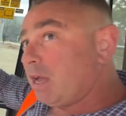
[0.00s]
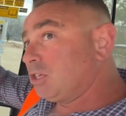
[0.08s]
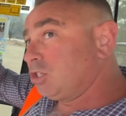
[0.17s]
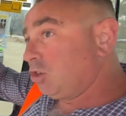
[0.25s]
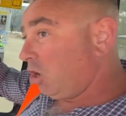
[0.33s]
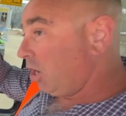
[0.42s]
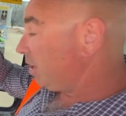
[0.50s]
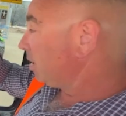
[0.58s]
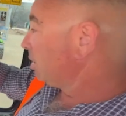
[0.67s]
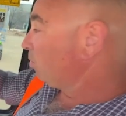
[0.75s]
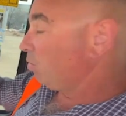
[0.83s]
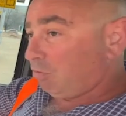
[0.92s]
outside
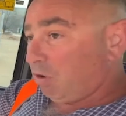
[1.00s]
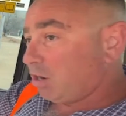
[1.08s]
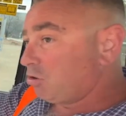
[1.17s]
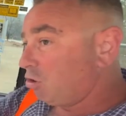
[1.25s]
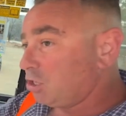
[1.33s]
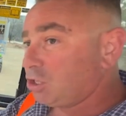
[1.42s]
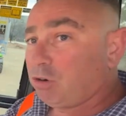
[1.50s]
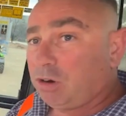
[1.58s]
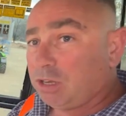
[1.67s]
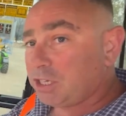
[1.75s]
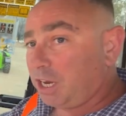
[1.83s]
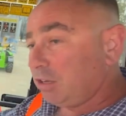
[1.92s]
with a red cross
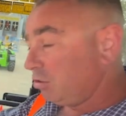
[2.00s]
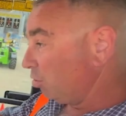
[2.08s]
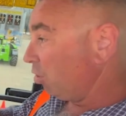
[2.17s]
through it saying do